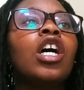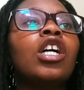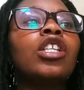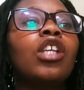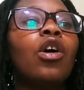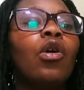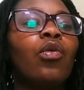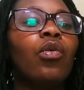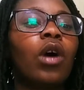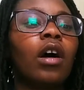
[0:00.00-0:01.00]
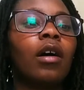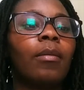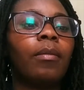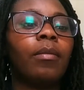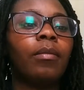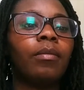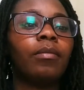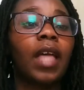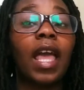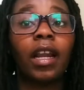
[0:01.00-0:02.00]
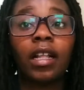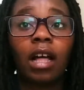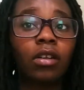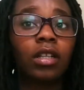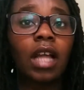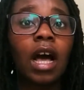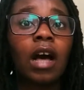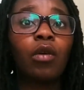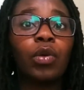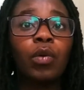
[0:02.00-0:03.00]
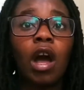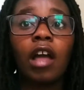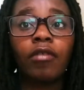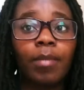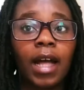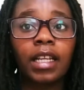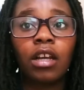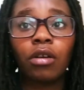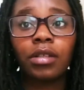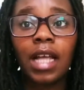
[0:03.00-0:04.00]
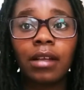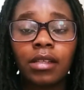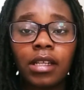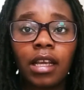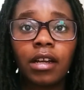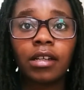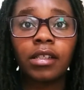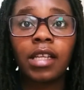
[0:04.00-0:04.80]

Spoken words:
So 8 o'clock on the dot, everybody goes downstairs,